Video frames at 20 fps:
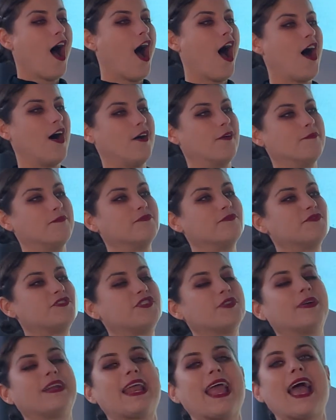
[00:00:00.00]
Um,
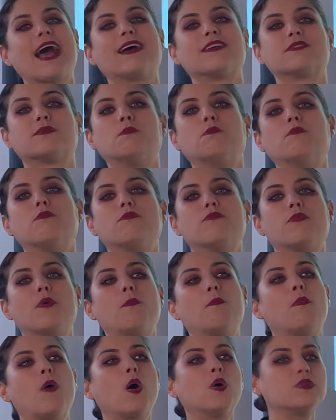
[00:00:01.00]
so it has the
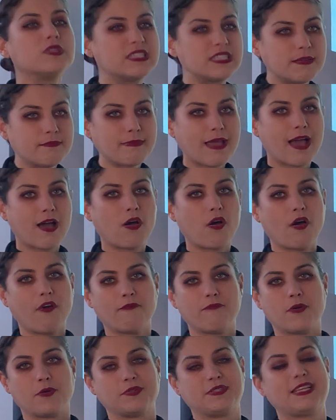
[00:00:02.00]
most amount
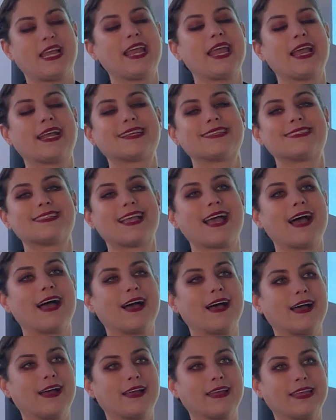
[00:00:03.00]
of mosaics,
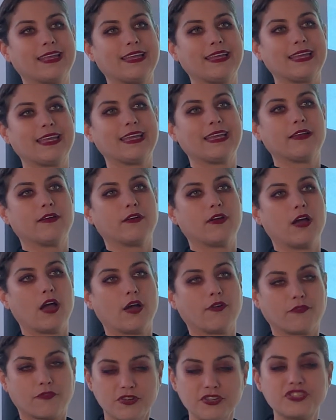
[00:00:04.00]
uh,
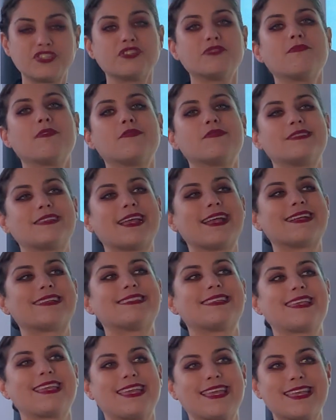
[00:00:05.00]
uh, Christian
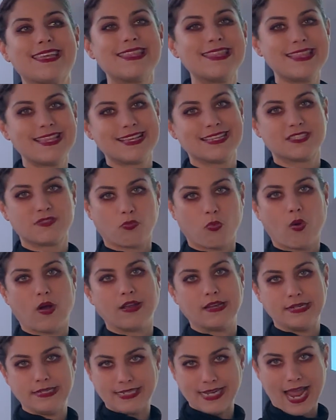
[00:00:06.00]
mosaics in this
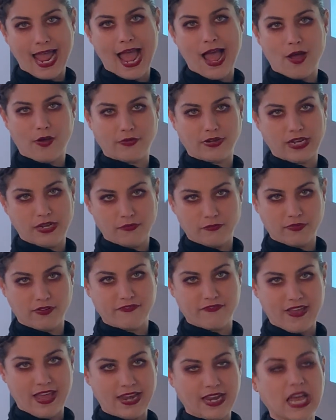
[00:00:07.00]
one town in
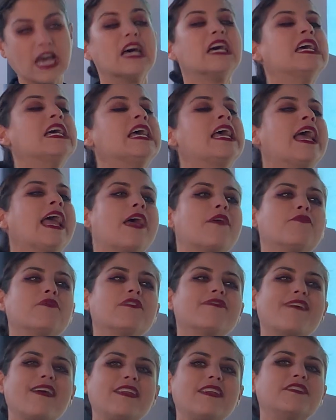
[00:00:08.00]
Ravenna. And
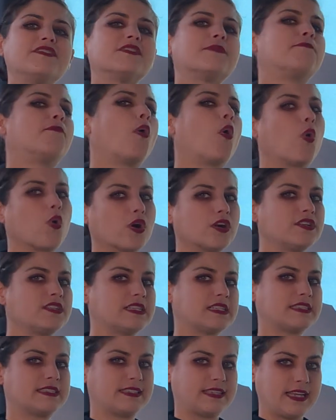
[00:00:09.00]
Ravenna is a
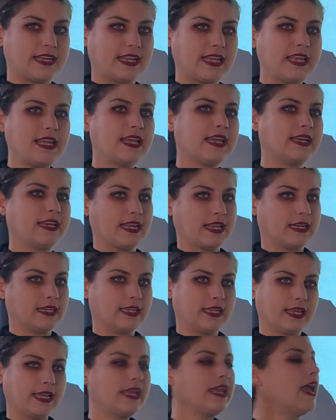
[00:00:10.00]
port city in
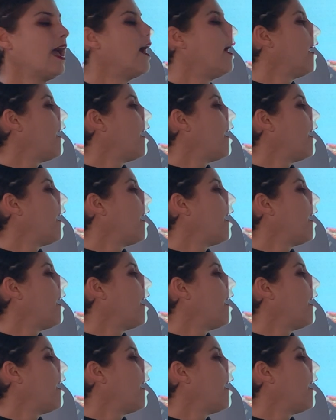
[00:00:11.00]
Italy.